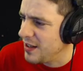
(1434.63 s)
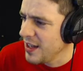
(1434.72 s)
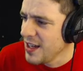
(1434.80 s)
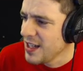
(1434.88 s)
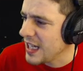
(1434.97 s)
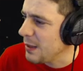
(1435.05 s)

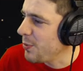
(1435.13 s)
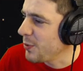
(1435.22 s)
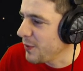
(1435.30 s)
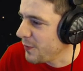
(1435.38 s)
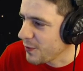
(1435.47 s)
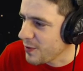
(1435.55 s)
came up on the
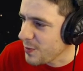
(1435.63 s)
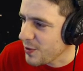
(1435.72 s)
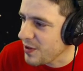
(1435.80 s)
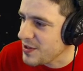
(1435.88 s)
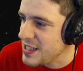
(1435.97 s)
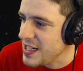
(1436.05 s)
forum
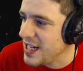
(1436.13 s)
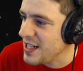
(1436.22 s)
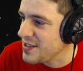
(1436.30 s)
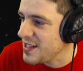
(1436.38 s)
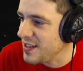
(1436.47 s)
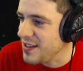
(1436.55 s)
earlier today and
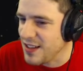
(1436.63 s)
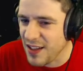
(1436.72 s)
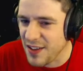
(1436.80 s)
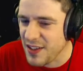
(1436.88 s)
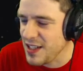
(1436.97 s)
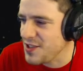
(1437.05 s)
said that I
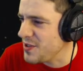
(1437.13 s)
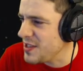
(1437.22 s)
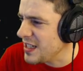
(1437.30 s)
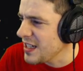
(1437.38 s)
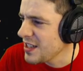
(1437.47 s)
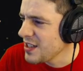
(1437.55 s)
think there's
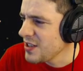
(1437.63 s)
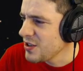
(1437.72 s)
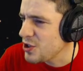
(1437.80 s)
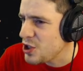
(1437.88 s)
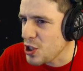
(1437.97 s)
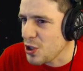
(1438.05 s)
only
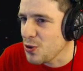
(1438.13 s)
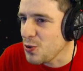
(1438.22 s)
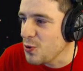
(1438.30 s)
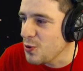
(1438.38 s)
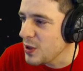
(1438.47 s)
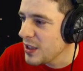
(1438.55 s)

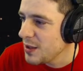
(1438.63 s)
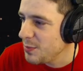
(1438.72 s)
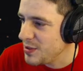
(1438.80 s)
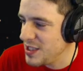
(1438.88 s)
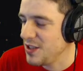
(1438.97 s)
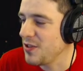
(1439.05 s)
2
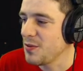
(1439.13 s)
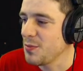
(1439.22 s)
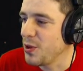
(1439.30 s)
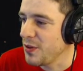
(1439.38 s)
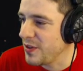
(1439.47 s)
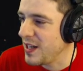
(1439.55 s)
particular
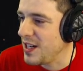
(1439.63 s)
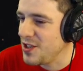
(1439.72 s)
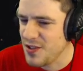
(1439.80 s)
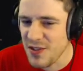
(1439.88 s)
modifications